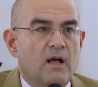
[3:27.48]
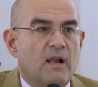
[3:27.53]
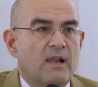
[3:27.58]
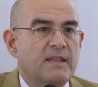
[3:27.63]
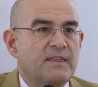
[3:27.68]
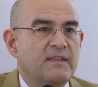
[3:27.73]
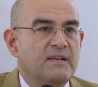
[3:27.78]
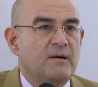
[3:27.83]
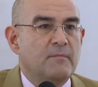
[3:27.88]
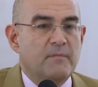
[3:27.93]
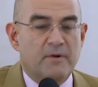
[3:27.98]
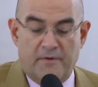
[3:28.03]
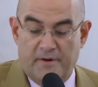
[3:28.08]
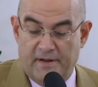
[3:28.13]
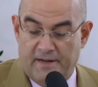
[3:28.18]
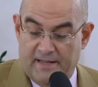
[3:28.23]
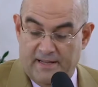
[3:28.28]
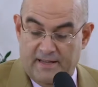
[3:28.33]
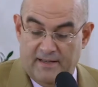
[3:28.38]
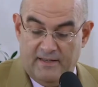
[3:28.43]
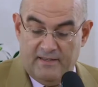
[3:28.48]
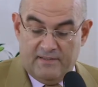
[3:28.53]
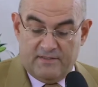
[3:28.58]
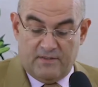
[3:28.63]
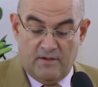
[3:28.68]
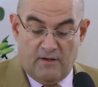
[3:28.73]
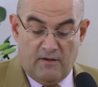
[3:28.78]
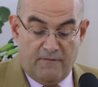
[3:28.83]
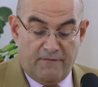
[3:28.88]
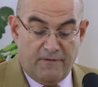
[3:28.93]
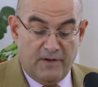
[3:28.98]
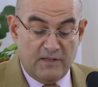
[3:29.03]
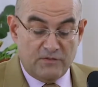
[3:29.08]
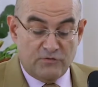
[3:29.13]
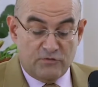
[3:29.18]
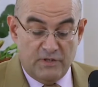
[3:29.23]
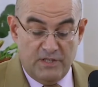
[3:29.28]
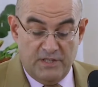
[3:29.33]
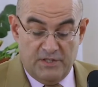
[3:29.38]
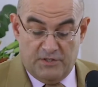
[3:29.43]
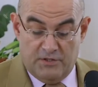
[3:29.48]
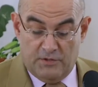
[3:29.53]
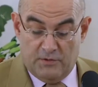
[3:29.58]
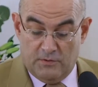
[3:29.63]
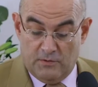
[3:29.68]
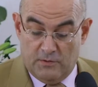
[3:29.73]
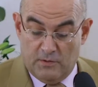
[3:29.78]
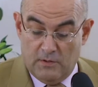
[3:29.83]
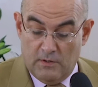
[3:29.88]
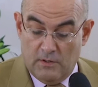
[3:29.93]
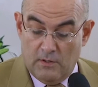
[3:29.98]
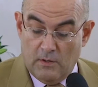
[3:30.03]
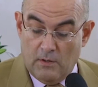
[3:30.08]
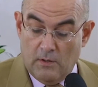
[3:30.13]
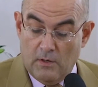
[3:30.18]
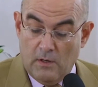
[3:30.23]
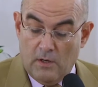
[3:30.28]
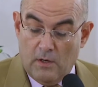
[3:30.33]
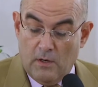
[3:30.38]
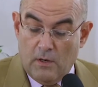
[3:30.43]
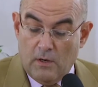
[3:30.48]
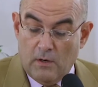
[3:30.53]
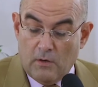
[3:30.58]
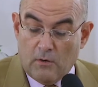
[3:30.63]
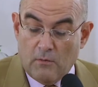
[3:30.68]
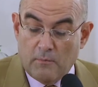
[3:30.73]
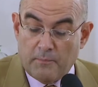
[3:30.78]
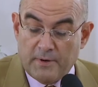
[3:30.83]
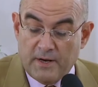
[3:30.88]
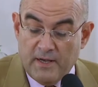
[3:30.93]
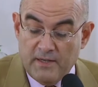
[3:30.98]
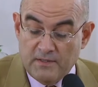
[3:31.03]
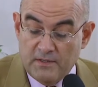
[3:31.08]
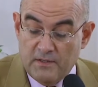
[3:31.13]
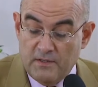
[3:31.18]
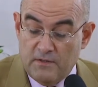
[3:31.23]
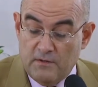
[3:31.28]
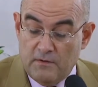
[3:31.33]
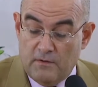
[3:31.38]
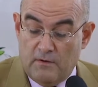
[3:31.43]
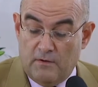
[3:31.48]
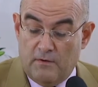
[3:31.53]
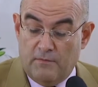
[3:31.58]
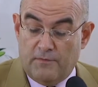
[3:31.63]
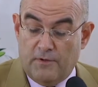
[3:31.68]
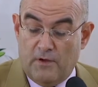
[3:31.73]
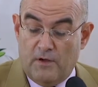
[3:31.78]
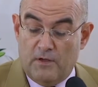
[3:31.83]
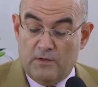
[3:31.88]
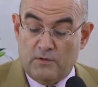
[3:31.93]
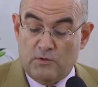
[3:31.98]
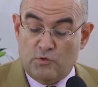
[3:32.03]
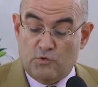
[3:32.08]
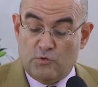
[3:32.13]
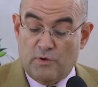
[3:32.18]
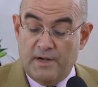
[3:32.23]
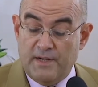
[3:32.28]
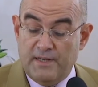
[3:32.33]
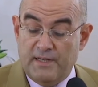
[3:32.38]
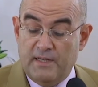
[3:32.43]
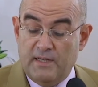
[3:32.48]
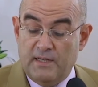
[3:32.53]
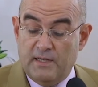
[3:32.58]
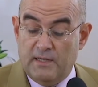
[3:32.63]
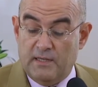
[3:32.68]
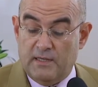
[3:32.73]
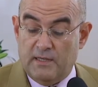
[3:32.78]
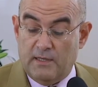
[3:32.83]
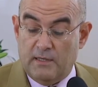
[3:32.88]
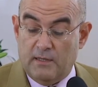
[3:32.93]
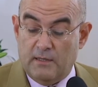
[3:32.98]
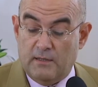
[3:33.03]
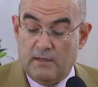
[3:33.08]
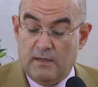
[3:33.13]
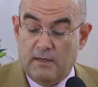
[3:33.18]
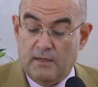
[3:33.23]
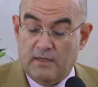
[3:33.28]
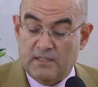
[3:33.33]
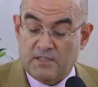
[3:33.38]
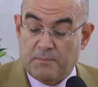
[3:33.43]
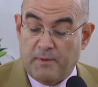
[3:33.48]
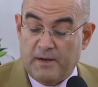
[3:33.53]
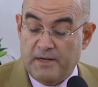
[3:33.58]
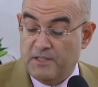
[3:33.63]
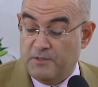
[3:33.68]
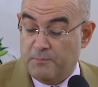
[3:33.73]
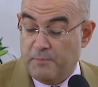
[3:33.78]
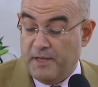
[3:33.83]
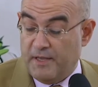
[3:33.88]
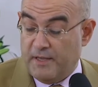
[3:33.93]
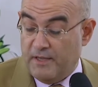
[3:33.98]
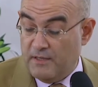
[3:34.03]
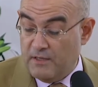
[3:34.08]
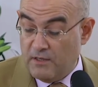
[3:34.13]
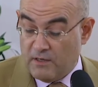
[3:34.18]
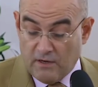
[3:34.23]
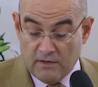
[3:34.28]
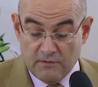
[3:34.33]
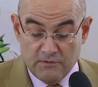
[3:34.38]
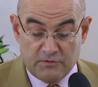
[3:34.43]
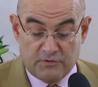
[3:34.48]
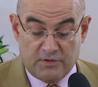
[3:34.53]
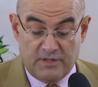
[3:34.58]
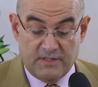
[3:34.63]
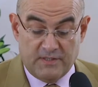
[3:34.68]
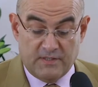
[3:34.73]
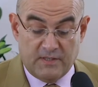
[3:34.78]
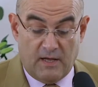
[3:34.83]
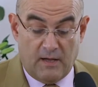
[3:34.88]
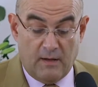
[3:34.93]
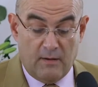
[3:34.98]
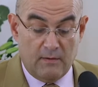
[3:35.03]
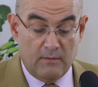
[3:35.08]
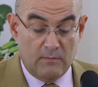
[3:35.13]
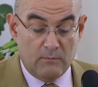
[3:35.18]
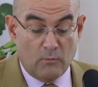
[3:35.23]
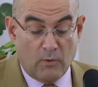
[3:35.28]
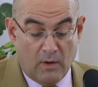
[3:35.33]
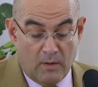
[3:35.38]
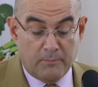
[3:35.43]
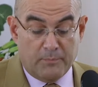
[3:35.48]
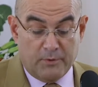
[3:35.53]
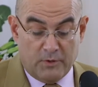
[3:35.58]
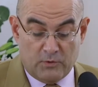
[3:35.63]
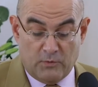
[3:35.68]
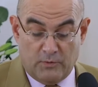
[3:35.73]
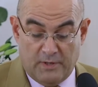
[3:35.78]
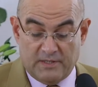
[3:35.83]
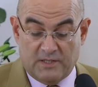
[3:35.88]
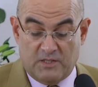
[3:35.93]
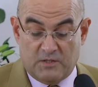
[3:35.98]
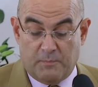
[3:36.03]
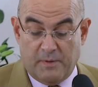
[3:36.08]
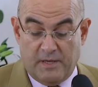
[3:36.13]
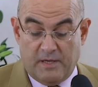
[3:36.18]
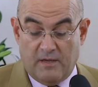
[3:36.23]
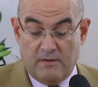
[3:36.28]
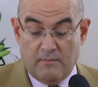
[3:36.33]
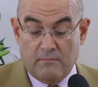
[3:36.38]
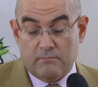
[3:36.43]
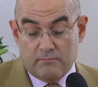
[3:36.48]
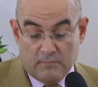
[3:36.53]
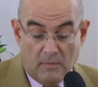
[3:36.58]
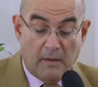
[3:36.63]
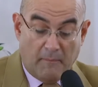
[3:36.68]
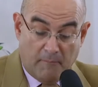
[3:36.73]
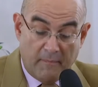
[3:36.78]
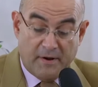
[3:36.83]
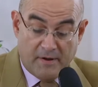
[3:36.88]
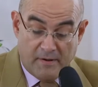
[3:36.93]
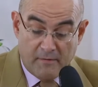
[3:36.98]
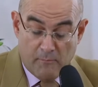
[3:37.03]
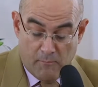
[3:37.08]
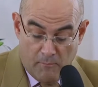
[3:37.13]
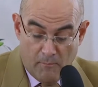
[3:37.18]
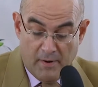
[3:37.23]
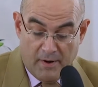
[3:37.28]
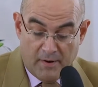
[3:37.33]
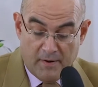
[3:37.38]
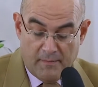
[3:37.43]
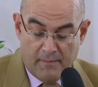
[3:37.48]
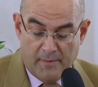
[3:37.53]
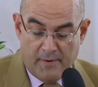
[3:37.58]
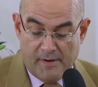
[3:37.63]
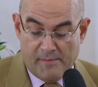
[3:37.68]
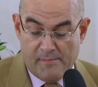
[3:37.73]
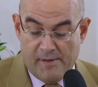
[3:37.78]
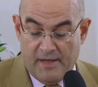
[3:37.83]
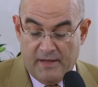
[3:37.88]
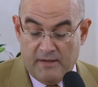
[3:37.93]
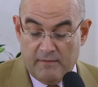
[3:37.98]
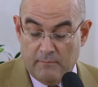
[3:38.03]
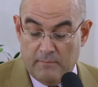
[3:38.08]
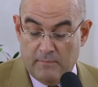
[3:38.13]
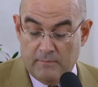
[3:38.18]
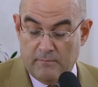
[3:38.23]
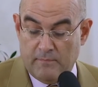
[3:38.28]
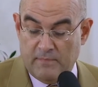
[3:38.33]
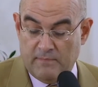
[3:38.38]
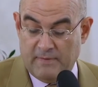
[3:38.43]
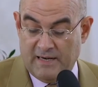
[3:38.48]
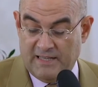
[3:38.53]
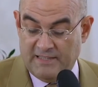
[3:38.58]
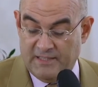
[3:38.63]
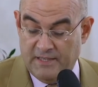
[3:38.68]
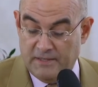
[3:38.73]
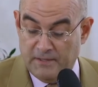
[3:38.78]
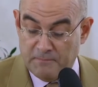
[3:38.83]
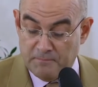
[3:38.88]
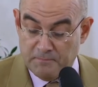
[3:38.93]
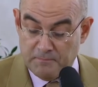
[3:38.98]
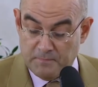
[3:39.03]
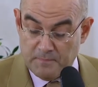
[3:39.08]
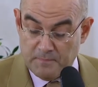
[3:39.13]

Latin America is a vast region comprised of 20 Spanish-speaking countries and 1 Portuguese-speaking and very, very, very big Brazil.